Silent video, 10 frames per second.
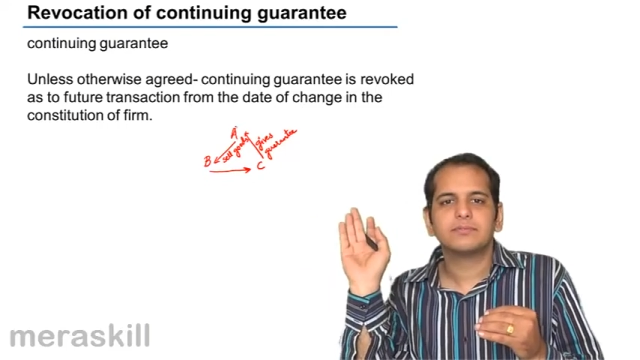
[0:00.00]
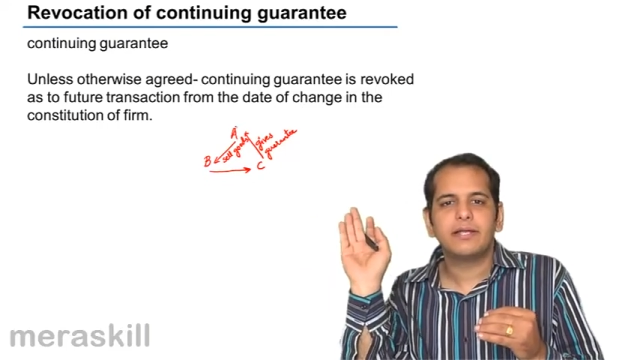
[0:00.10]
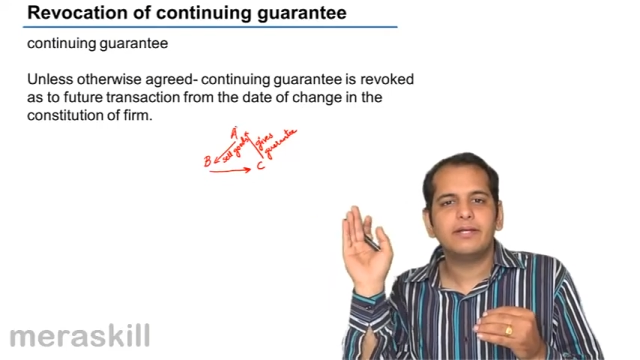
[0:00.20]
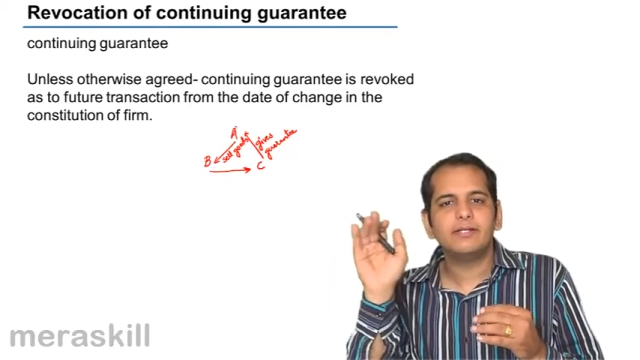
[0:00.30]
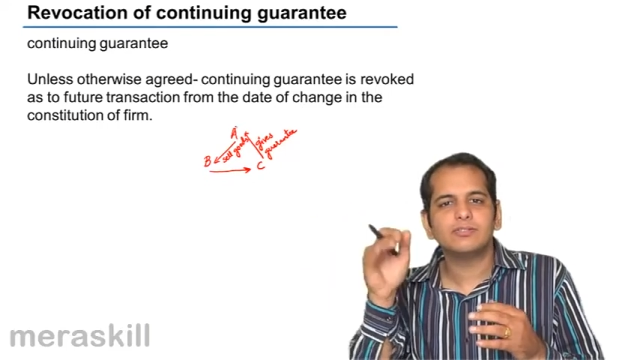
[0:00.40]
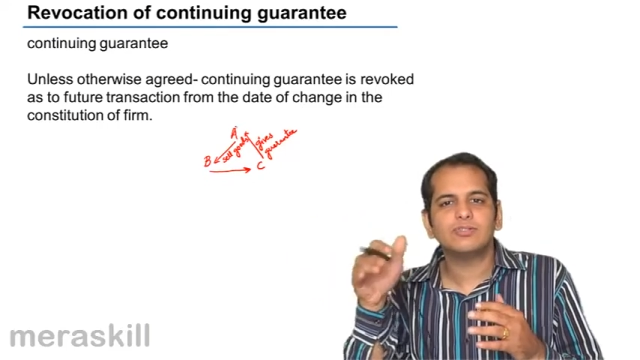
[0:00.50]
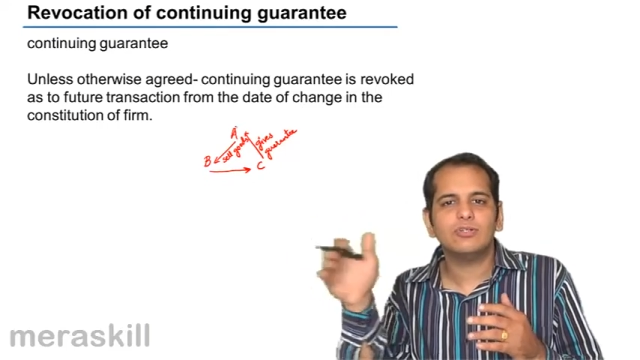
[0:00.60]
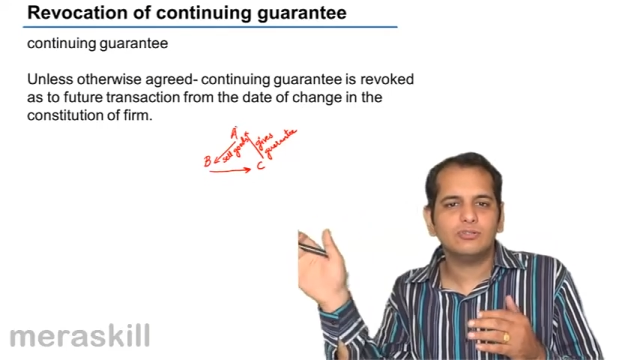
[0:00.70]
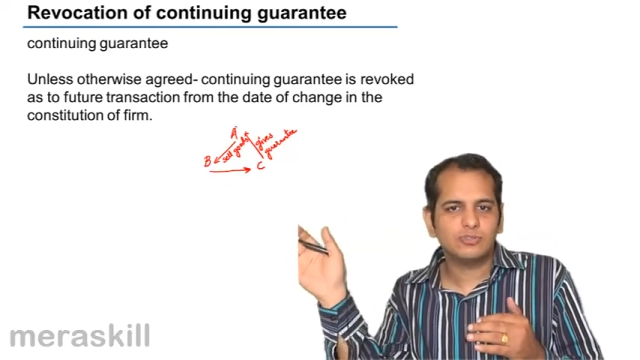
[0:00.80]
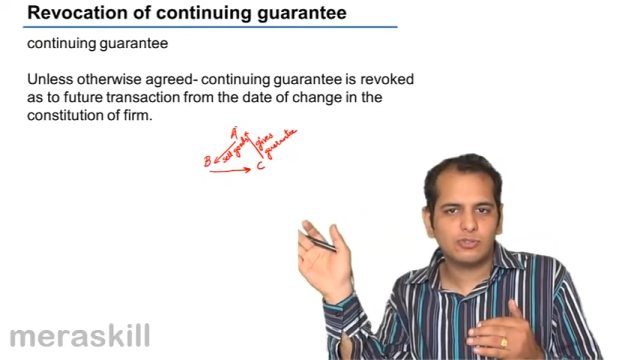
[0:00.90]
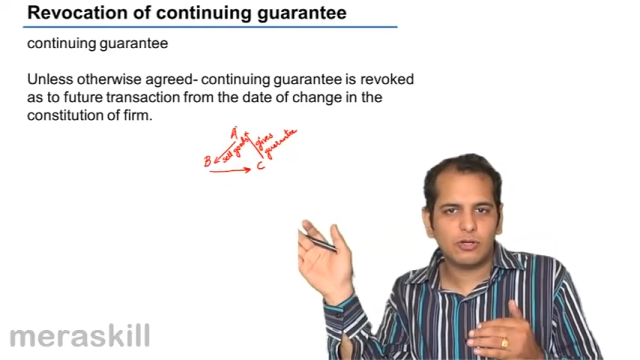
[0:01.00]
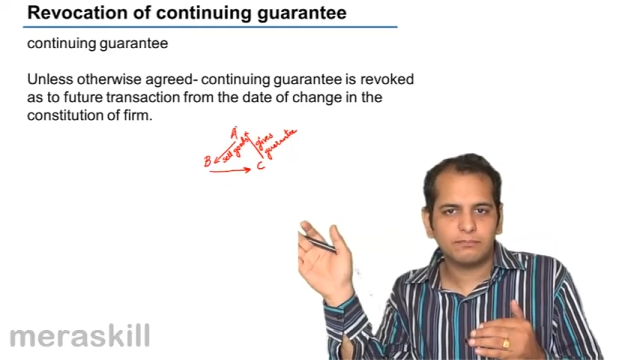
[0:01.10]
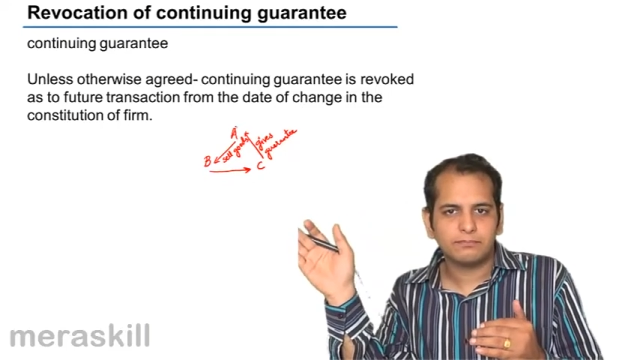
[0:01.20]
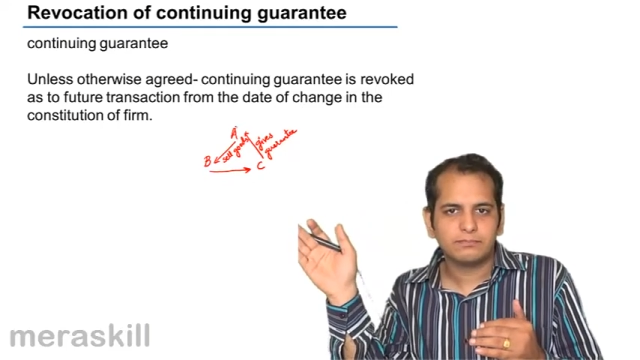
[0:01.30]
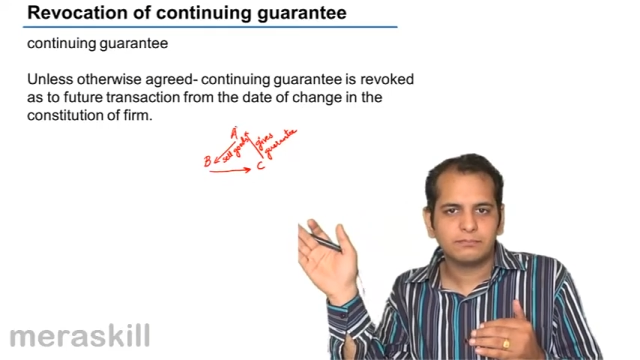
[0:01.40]
It does not
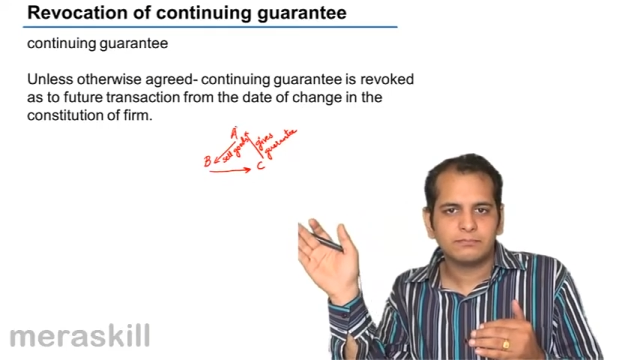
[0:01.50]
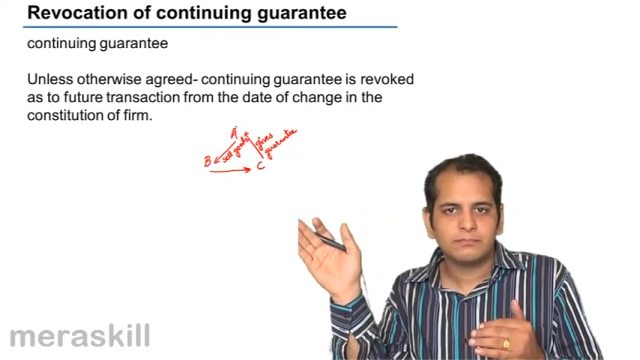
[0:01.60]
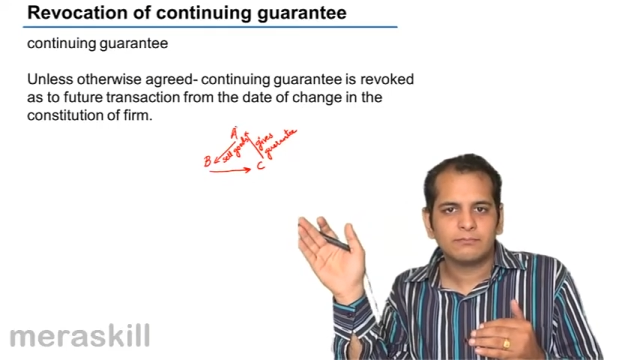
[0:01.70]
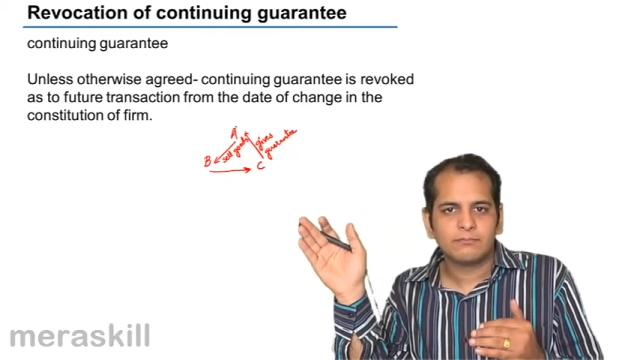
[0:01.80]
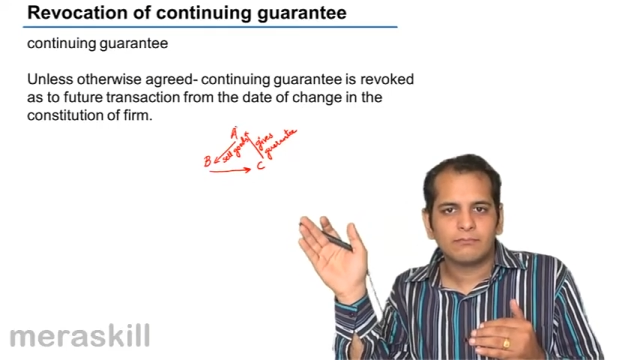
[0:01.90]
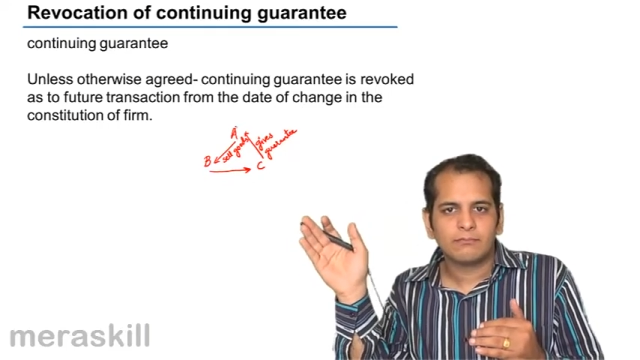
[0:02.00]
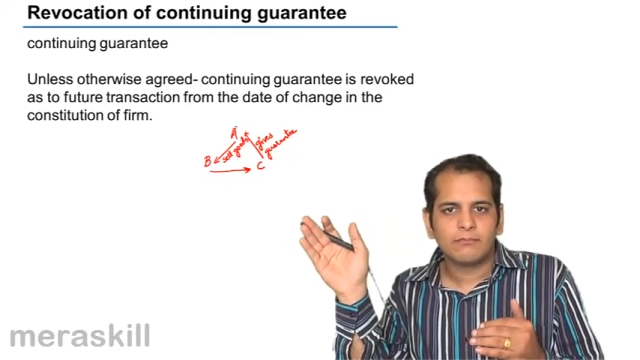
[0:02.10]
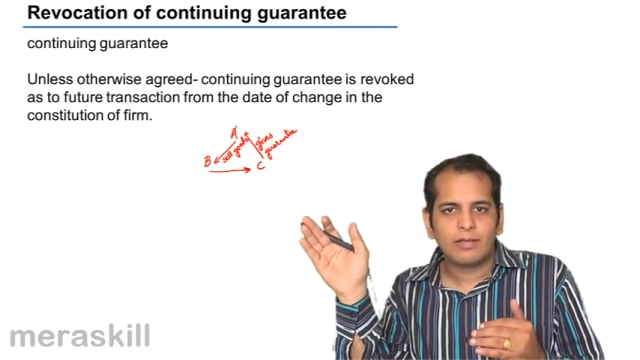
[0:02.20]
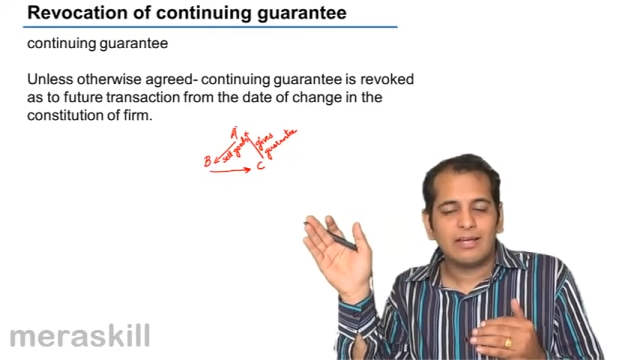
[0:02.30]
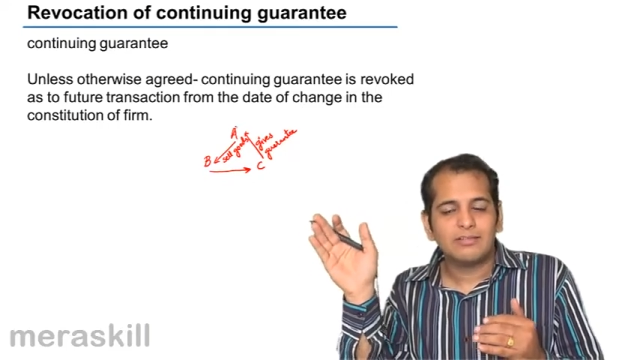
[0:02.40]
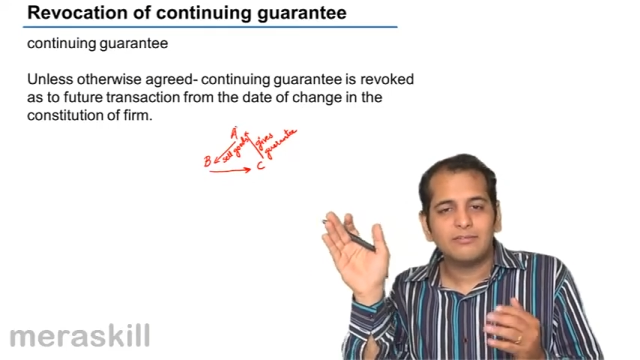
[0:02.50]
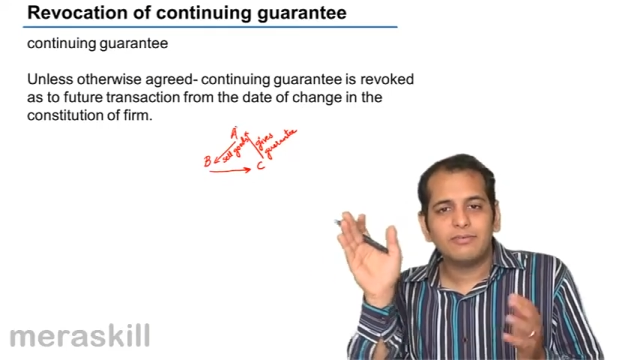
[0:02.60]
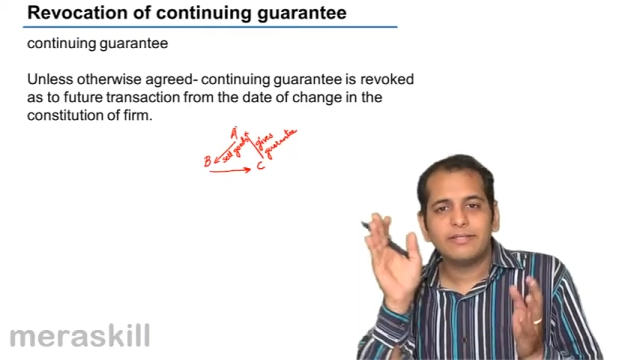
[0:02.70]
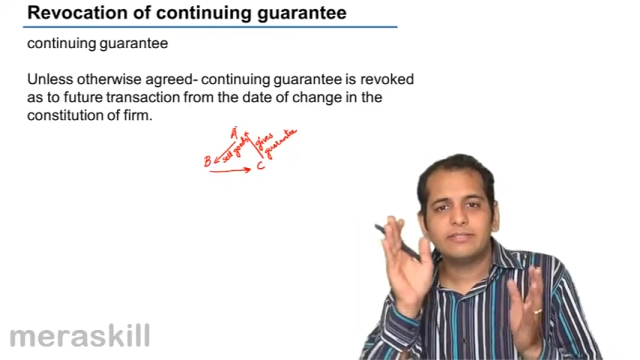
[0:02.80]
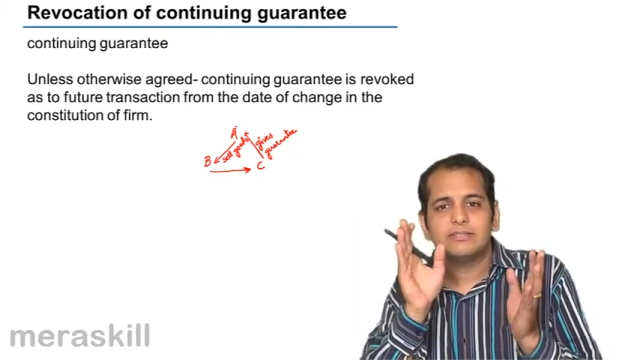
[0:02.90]
stop.
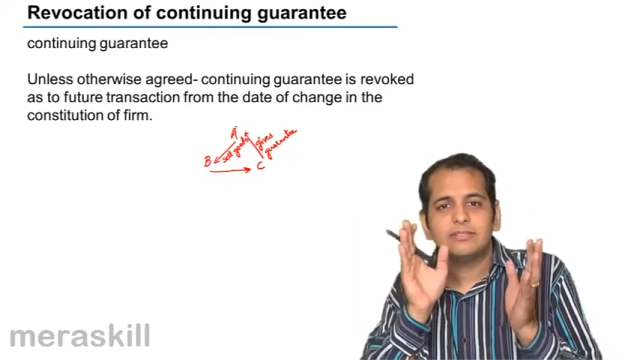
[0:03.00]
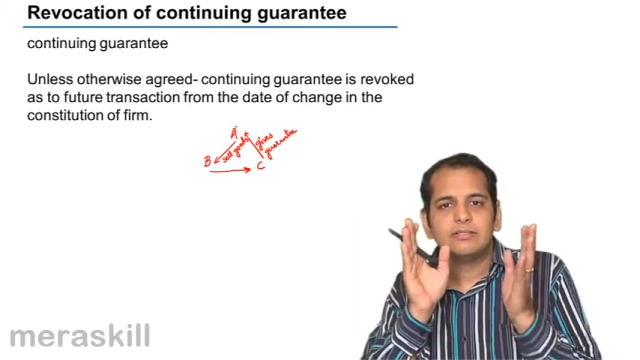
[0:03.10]
Otherwise,